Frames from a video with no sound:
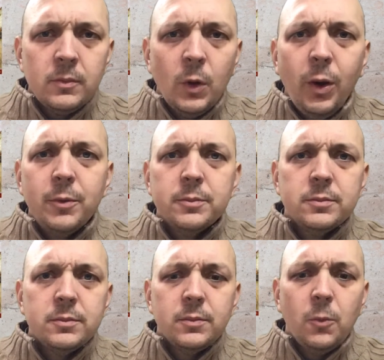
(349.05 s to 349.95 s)
well,
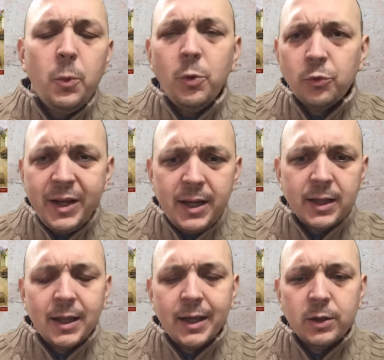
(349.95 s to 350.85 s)
when we're reading a
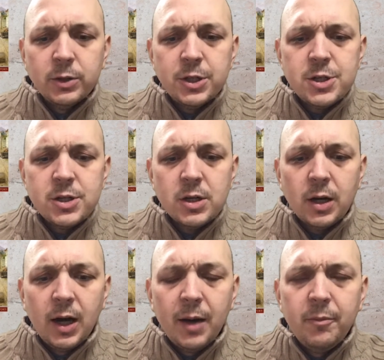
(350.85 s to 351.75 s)
language,
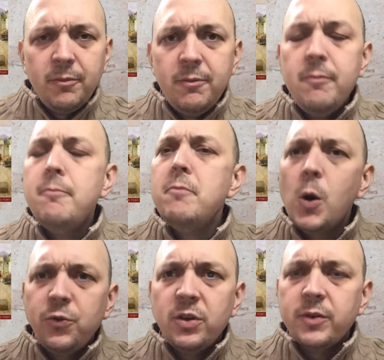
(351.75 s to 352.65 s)

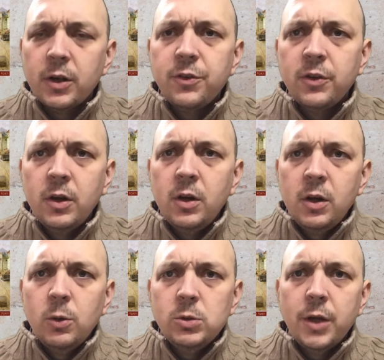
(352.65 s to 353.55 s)
most of us
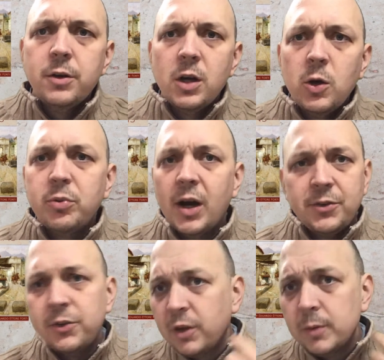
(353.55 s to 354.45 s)
will undergo a
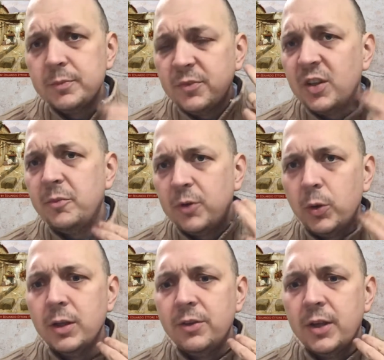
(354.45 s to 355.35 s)
process called
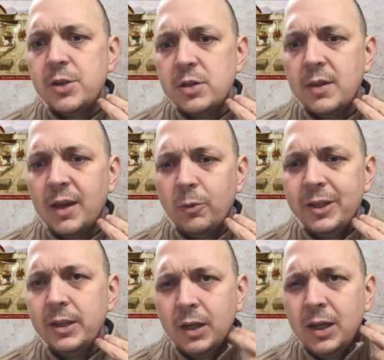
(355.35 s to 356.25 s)
subvocalization, that
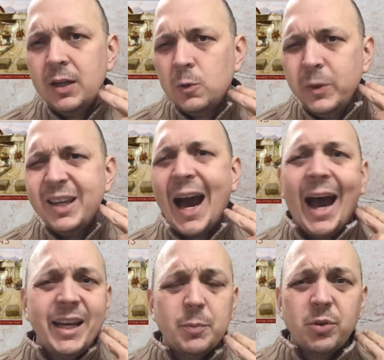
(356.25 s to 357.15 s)
we
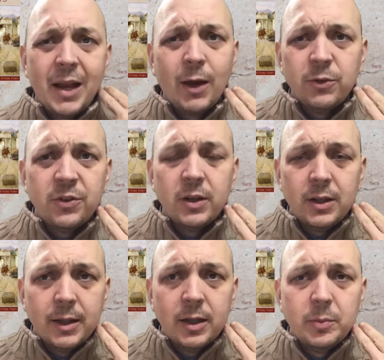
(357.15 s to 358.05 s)
kind of pronounce it a
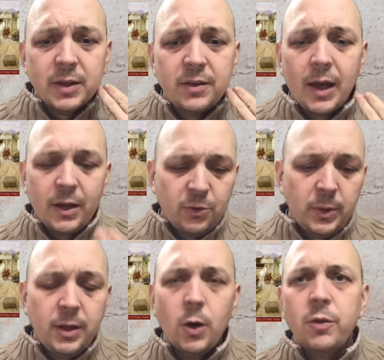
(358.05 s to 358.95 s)
little bit as we
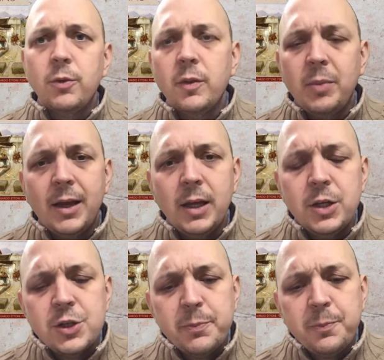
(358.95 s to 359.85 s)
go through the page.